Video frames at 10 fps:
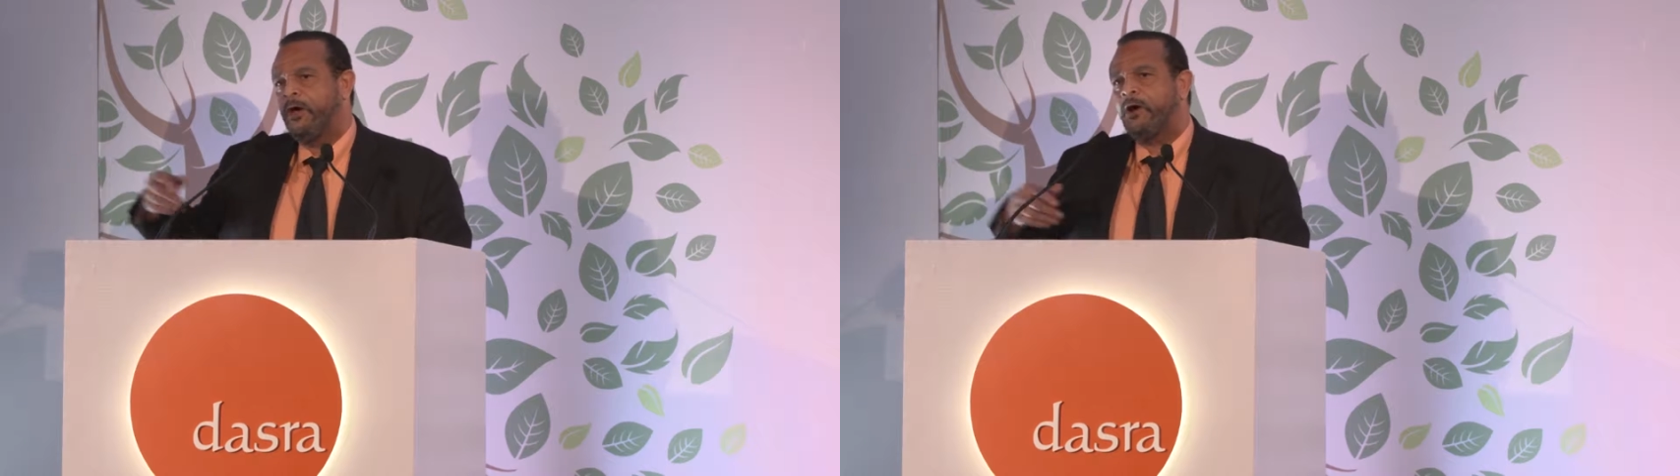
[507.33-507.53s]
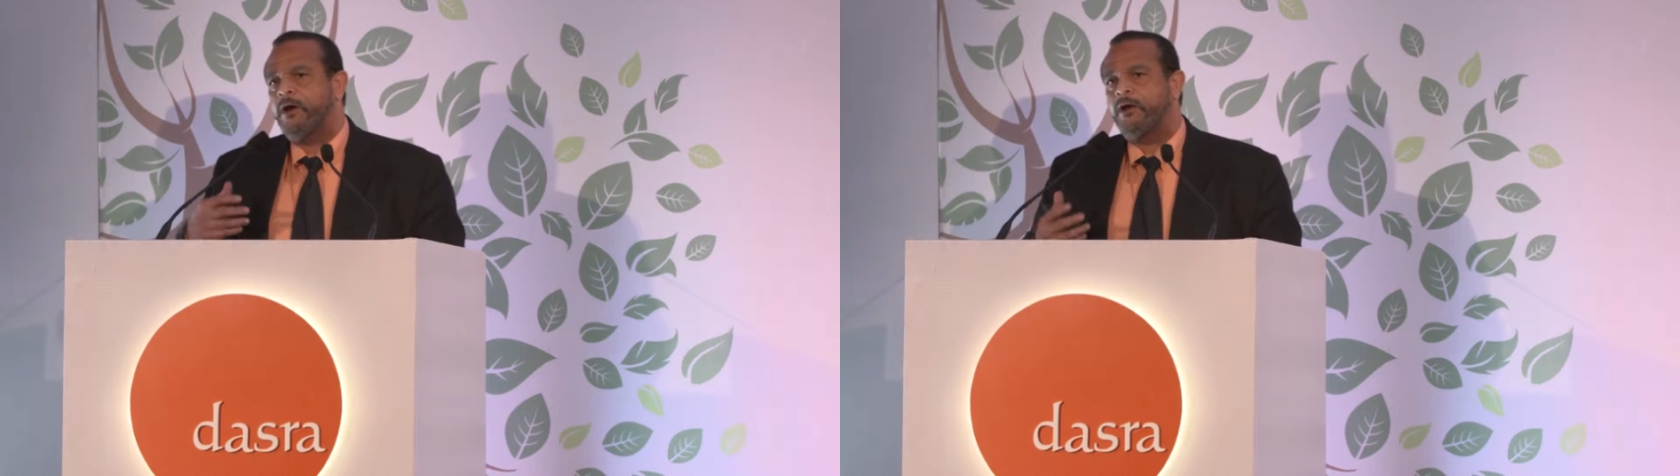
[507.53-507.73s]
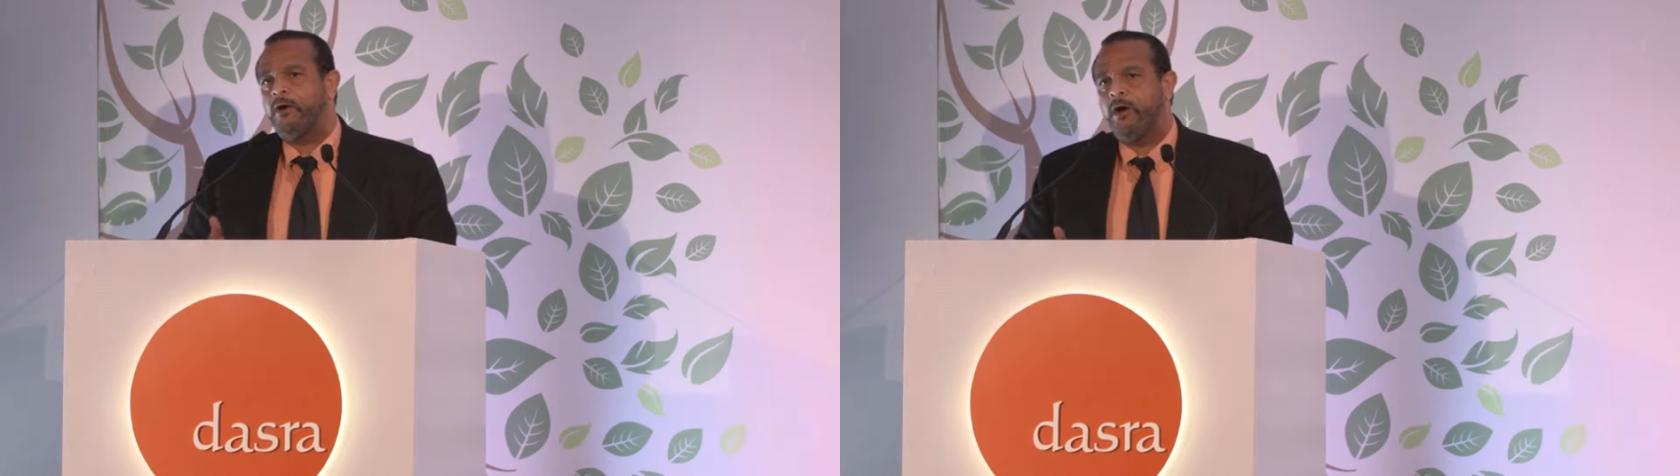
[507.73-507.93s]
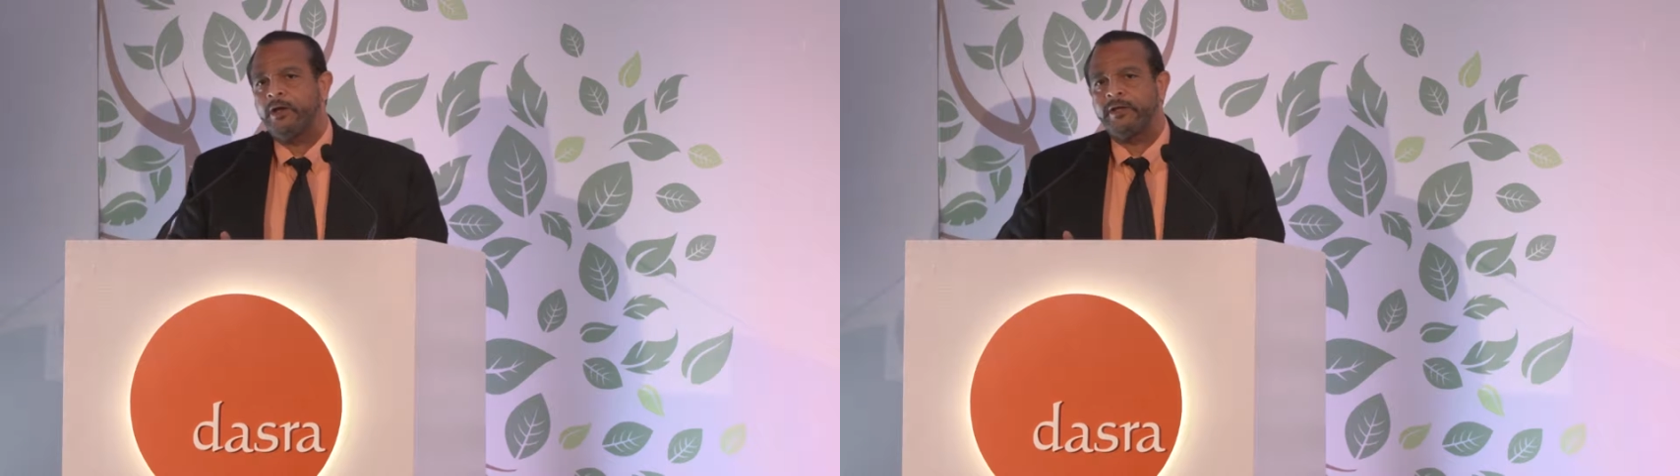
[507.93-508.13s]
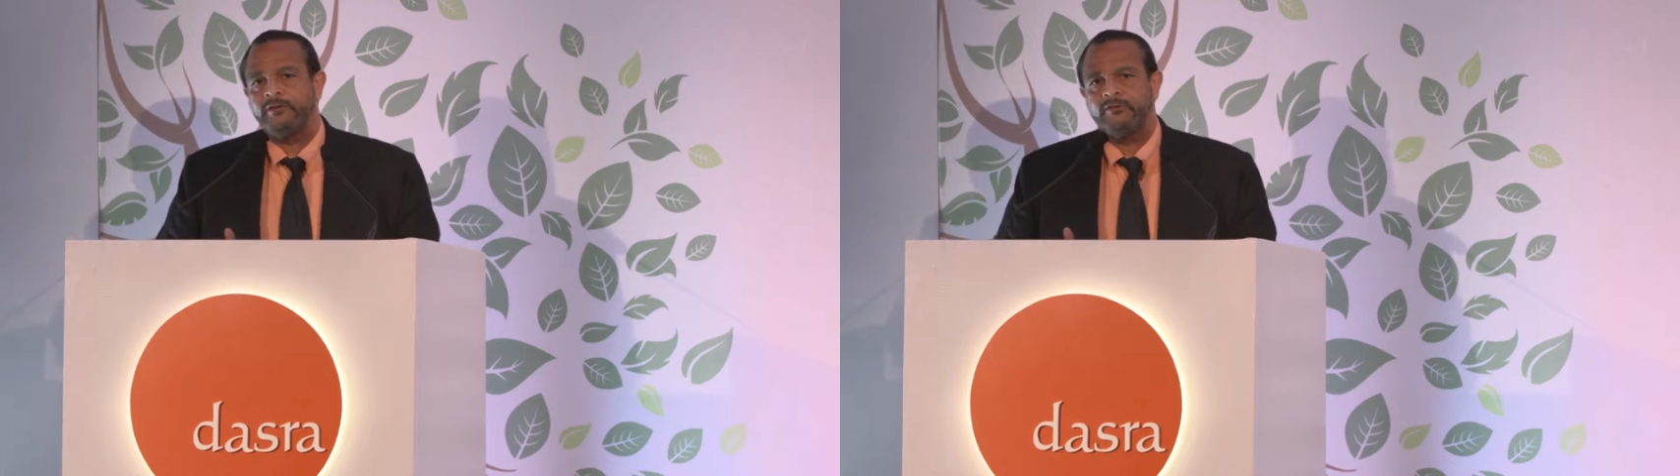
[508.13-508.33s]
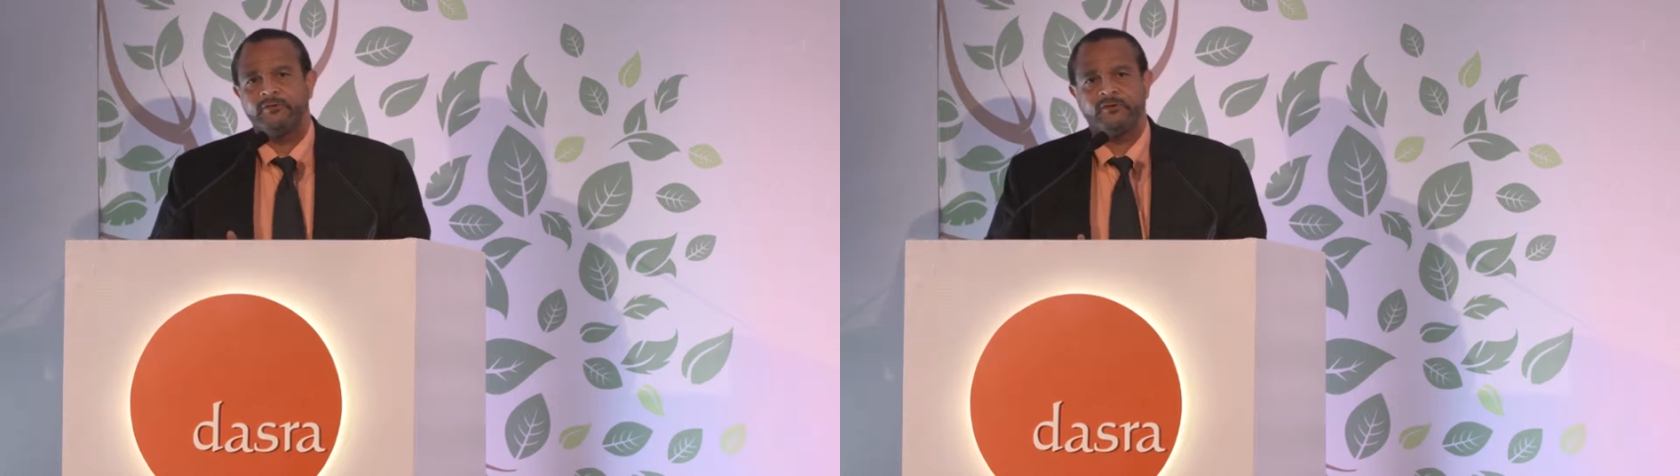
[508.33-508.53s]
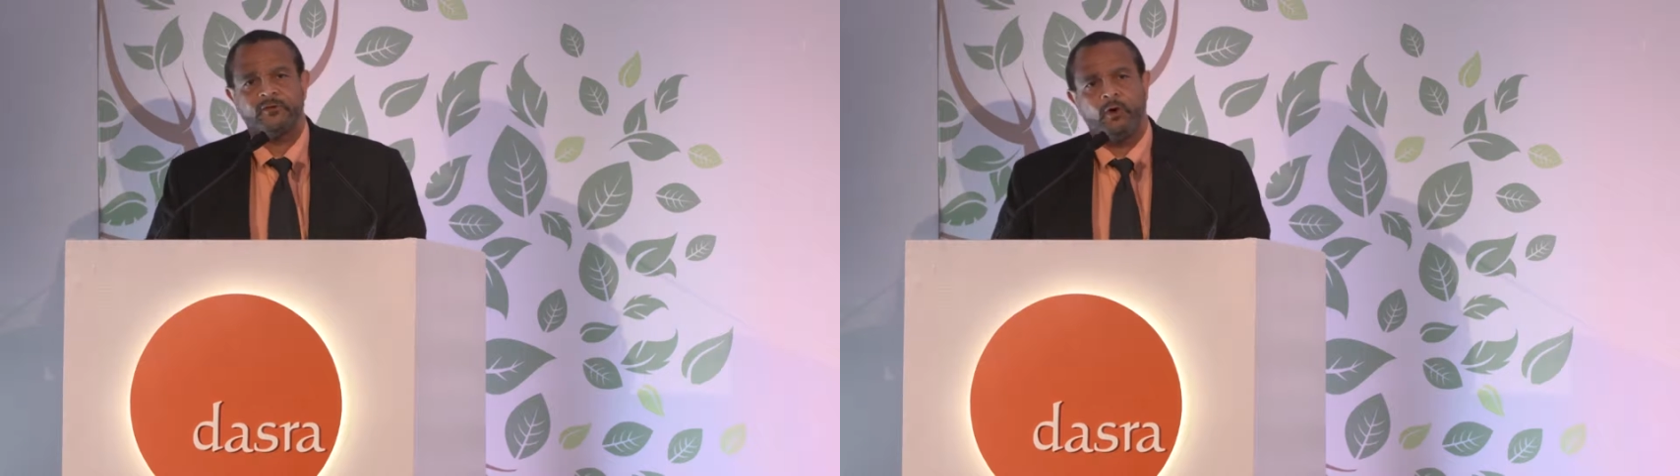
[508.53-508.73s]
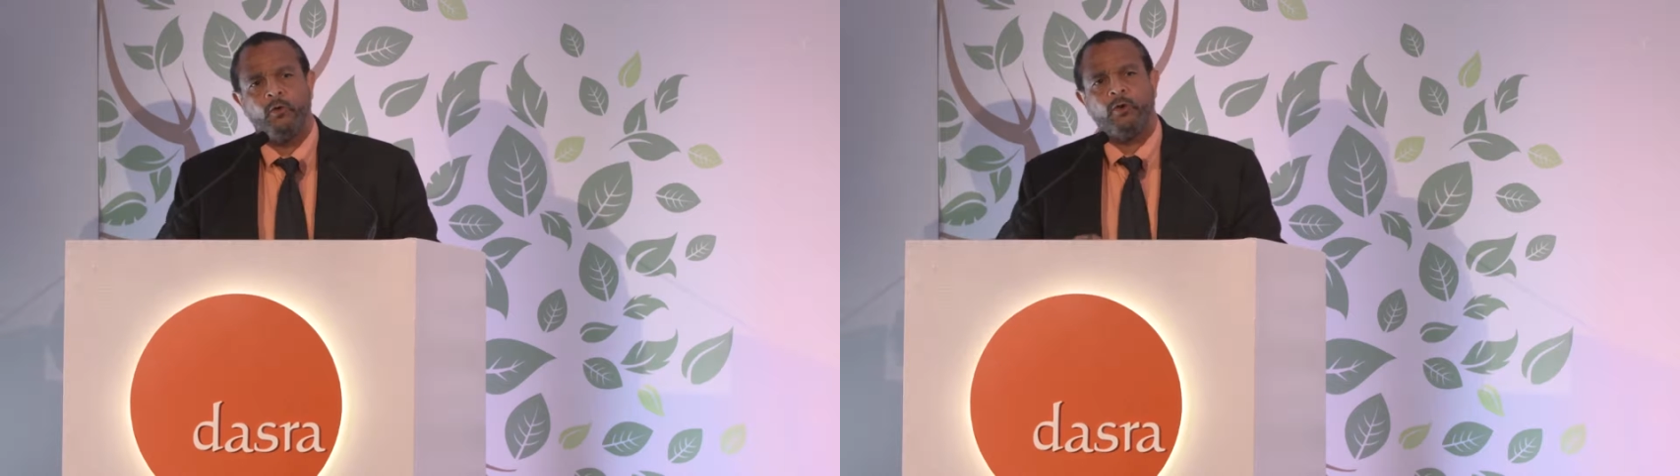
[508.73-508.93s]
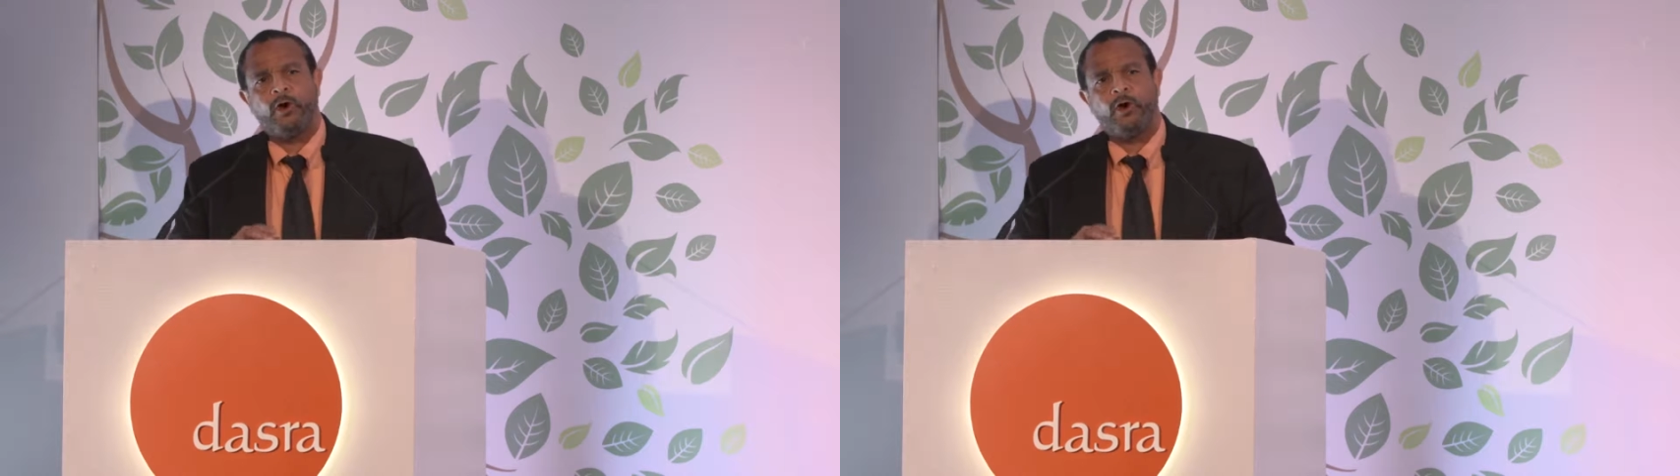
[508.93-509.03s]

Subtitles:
are caught into this whole